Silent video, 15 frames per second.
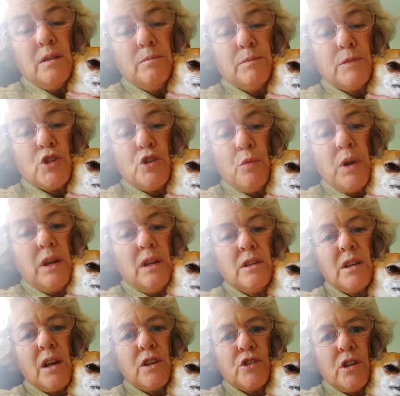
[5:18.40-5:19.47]
She went into
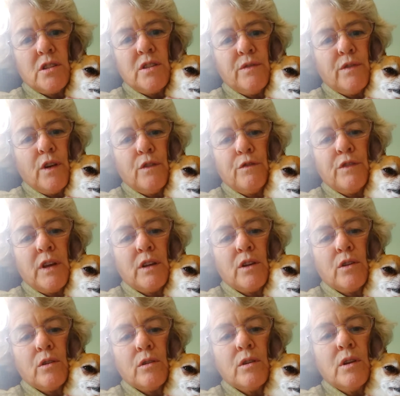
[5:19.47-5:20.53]
congestive heart
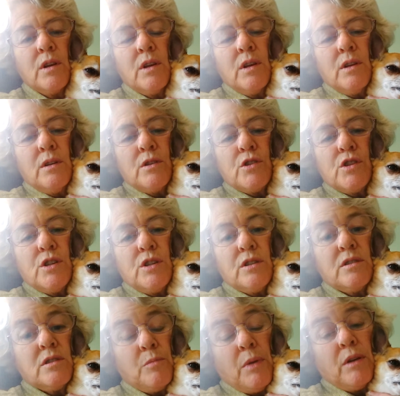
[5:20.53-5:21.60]
failure. She
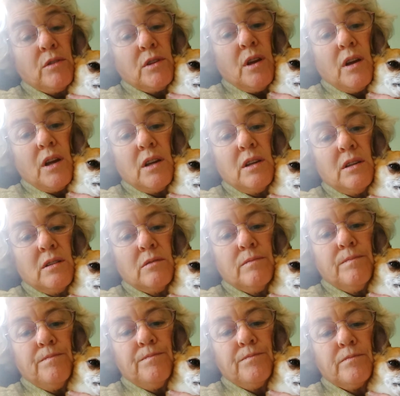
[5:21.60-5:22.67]
just about died, and
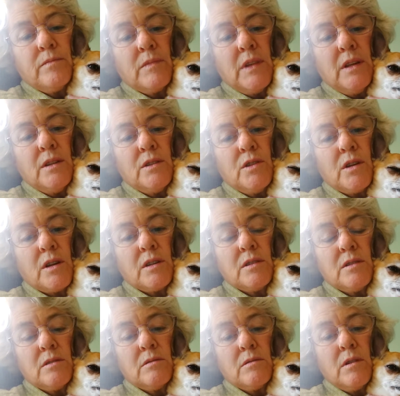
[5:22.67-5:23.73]
it took
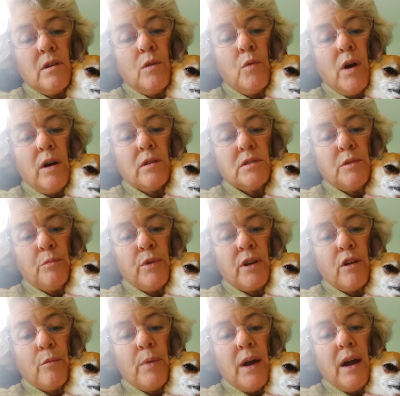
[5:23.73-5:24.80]
us a while to bring
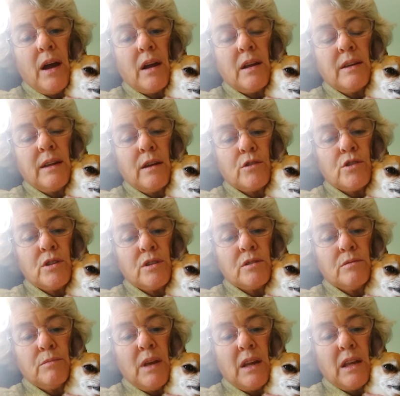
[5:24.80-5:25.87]
her back, and now
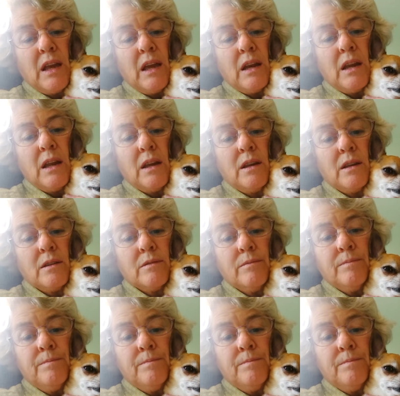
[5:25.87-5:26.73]
she's medicated.